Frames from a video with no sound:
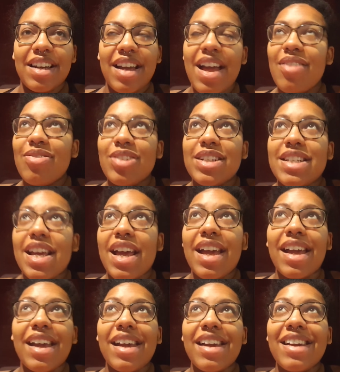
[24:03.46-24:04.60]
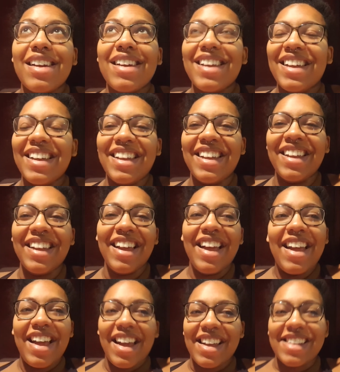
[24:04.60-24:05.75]
every day.
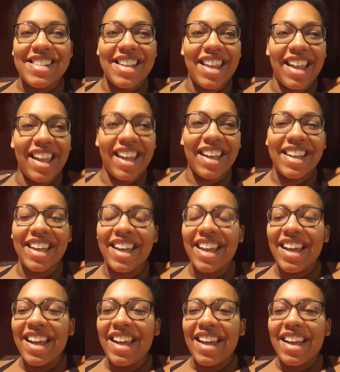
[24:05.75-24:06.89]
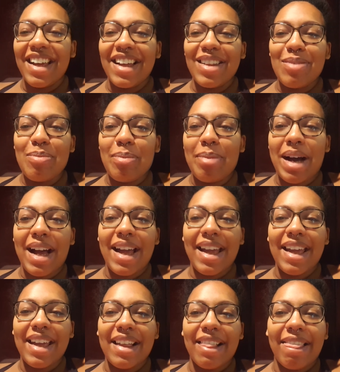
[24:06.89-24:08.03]
It's like
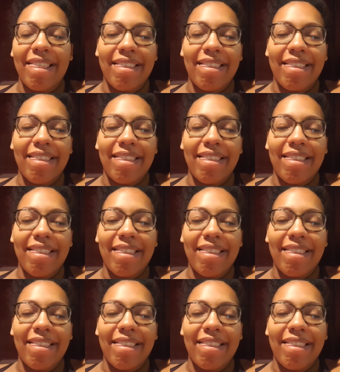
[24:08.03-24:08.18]
my